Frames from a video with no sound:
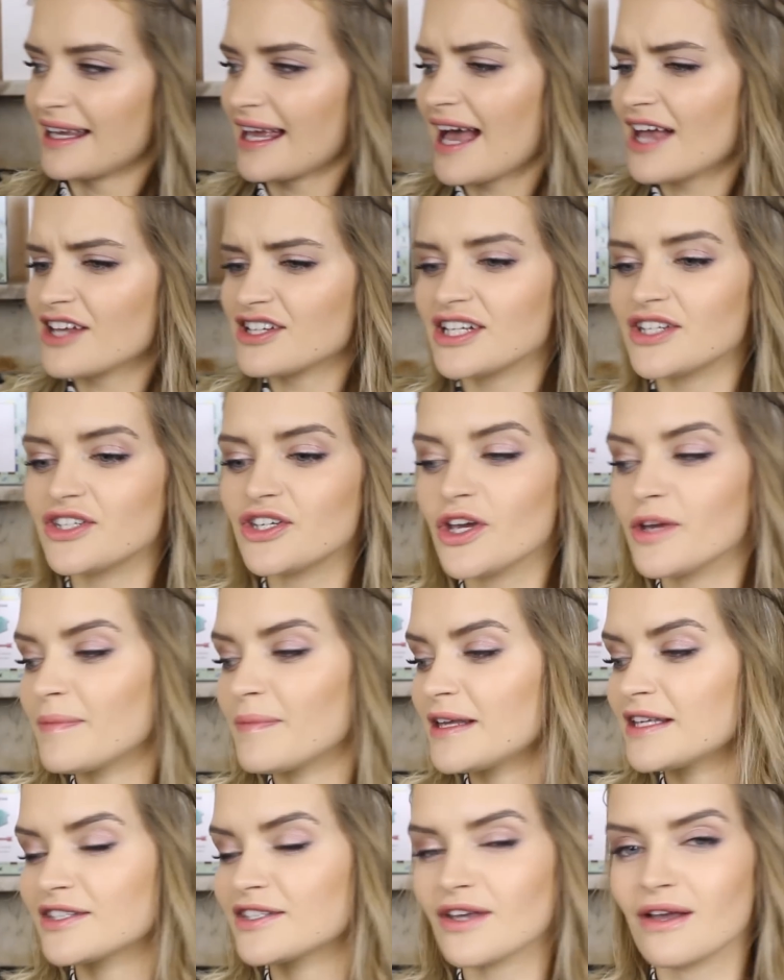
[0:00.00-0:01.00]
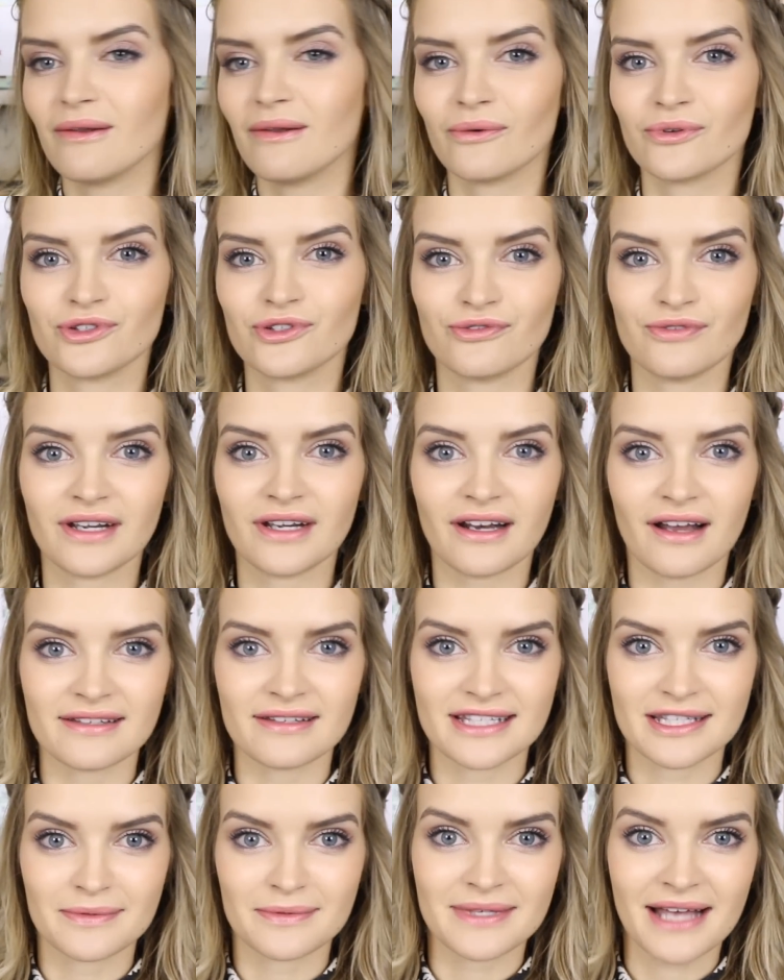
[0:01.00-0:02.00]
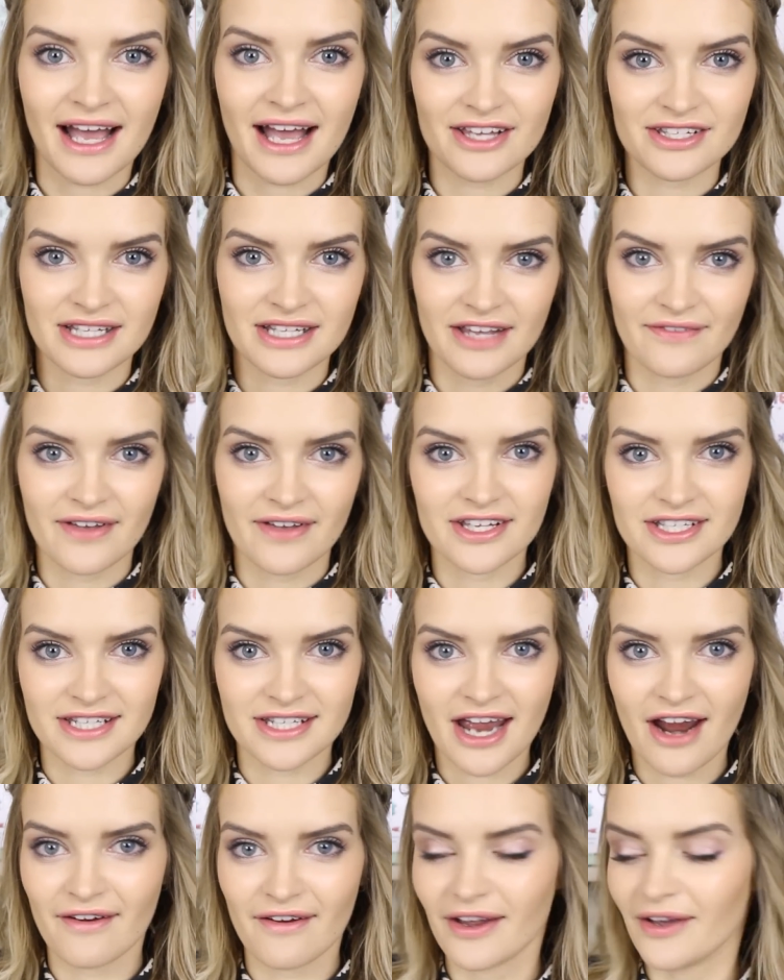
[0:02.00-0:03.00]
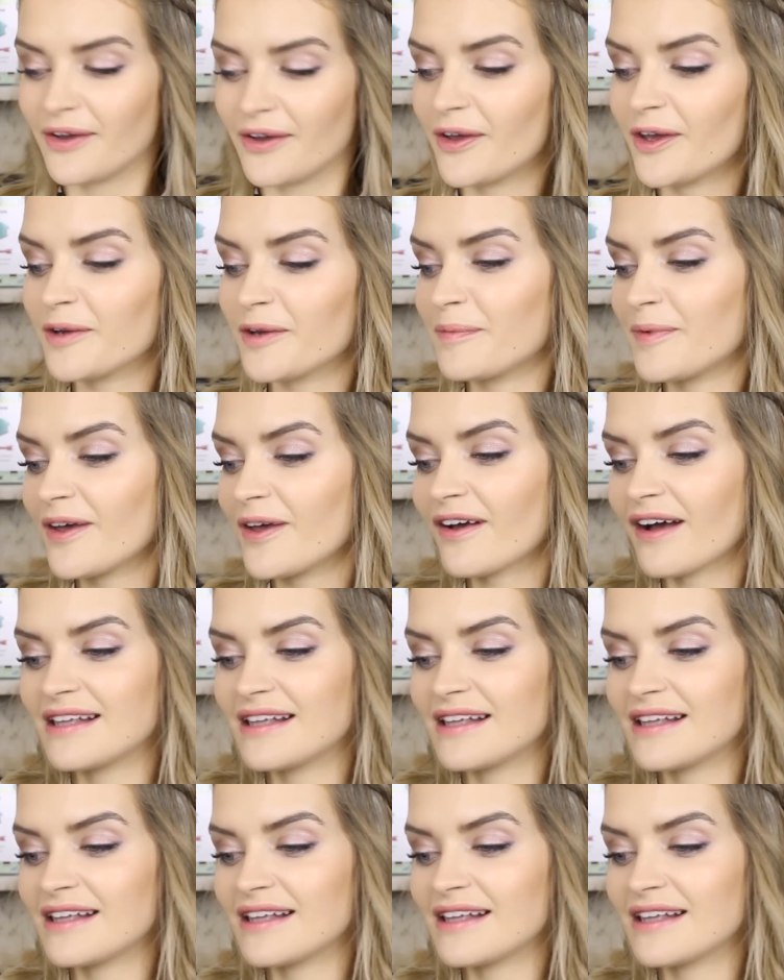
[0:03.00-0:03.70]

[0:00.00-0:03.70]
It actually took me so long to realise this was actually a vegetarian cookbook.